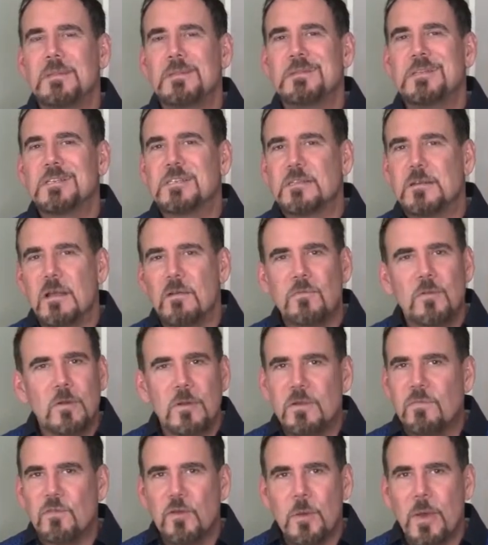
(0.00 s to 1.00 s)

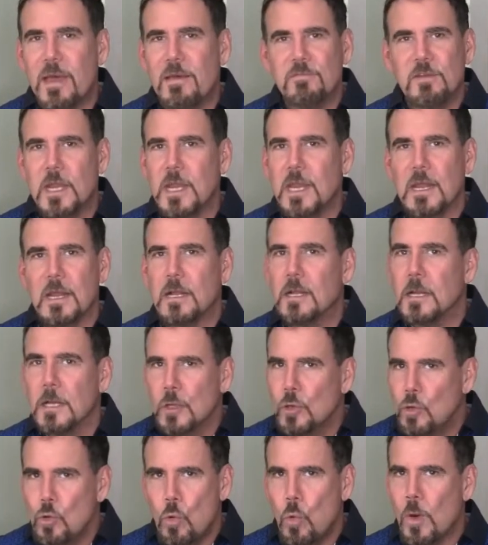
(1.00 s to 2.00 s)
discover if you have any
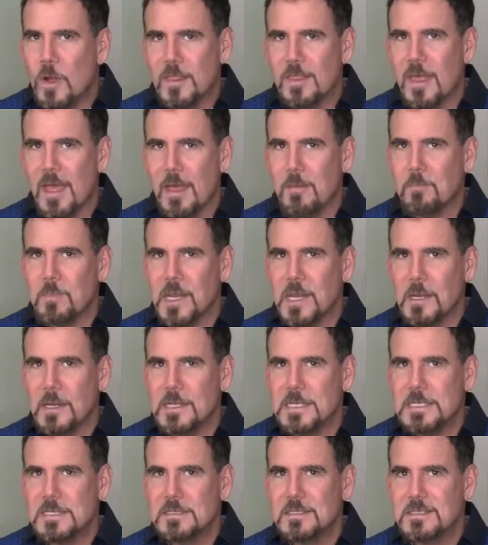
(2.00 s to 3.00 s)
clue what that
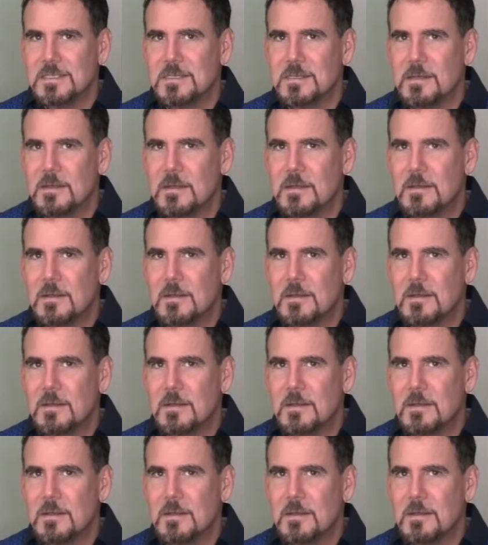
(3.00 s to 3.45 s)
means